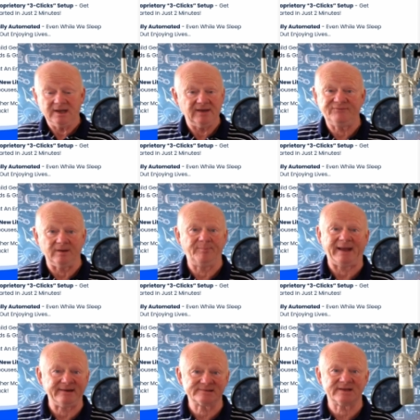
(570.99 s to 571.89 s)
if your
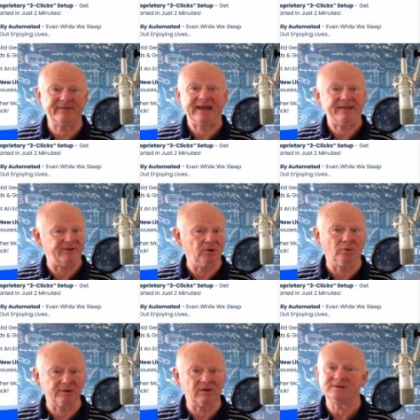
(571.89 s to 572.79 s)
banners are there, they
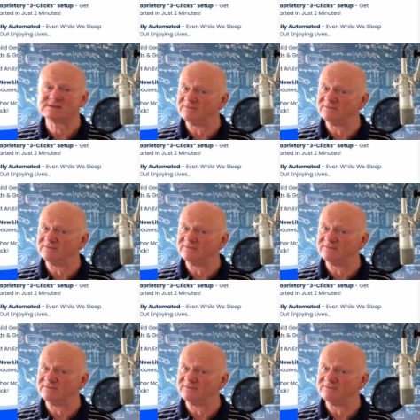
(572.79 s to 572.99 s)
look nice.